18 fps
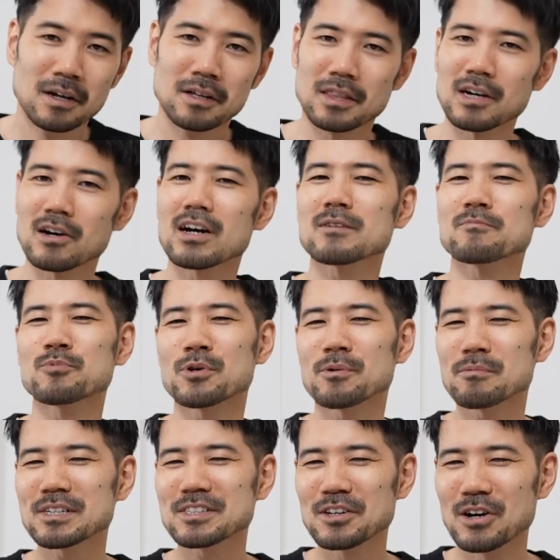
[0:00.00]
Now, I
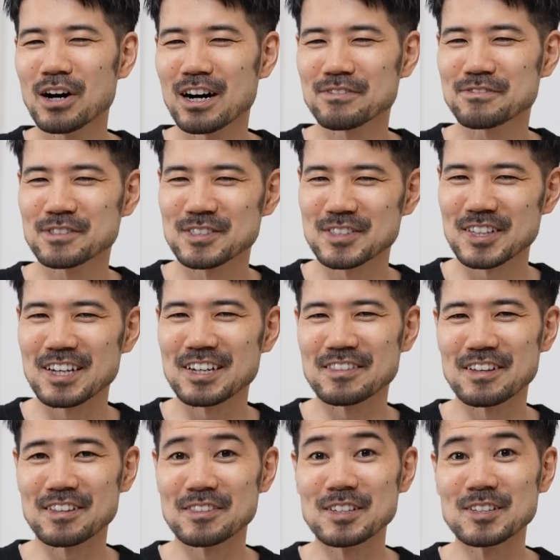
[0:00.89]
probably don't have to say
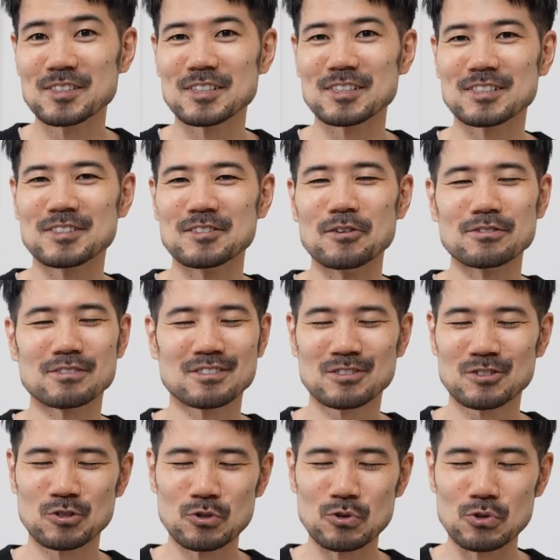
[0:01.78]
that this is not
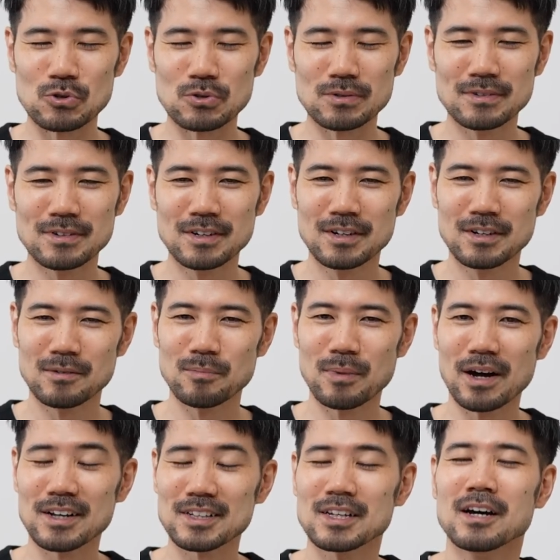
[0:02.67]
true,
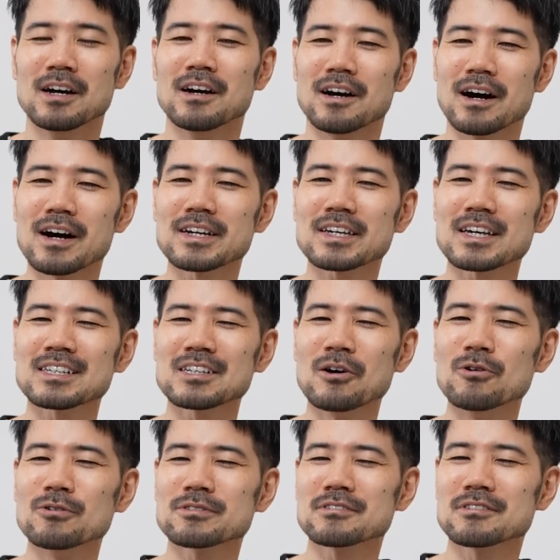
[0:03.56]
but I can
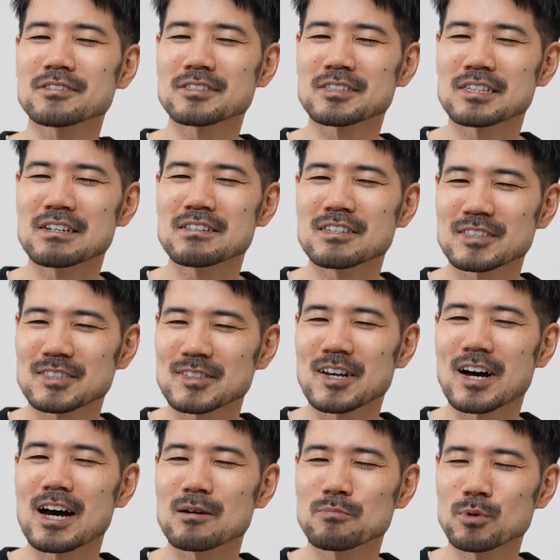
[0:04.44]
also see the
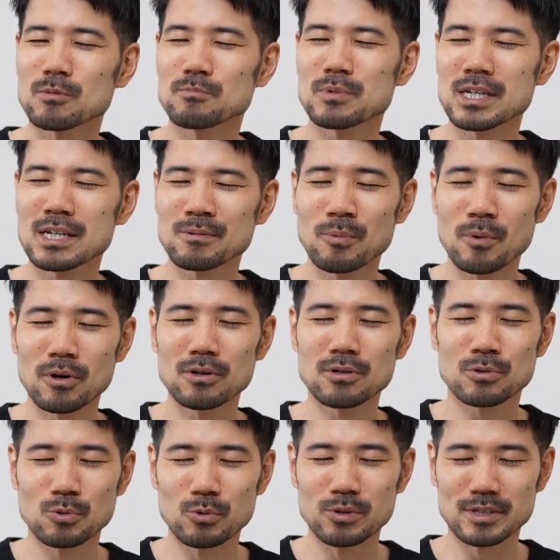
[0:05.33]
type of
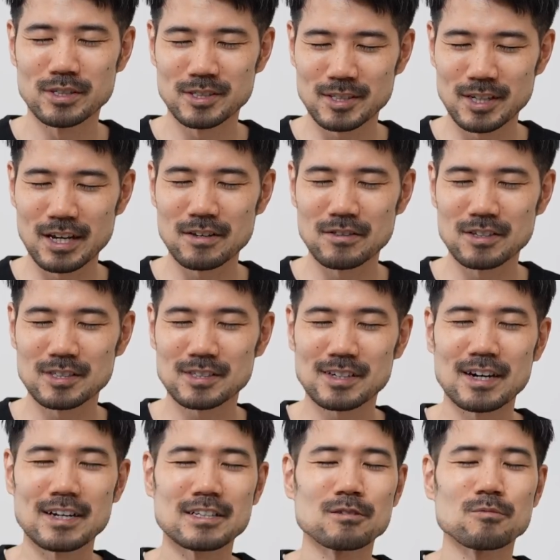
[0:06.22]
people who would say this
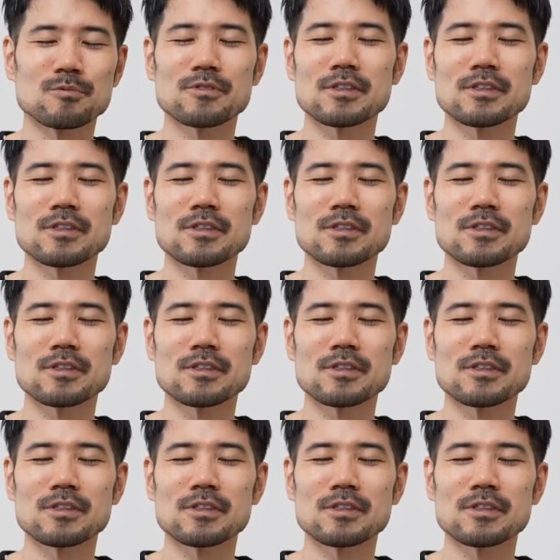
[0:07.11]
kind of